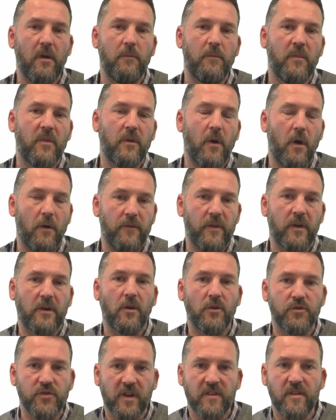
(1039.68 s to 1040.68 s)
offer
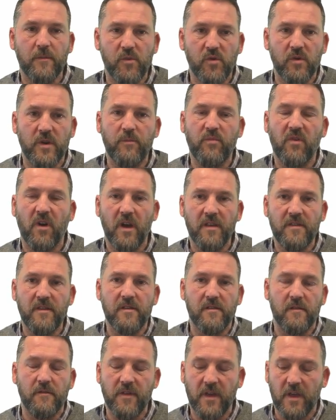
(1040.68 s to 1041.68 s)
contract supported
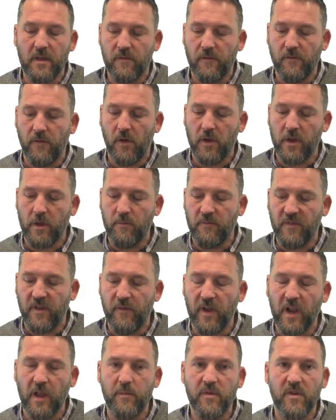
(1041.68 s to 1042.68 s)
prices and things for volume
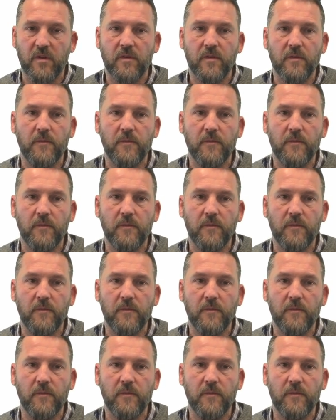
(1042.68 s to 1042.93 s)
developers.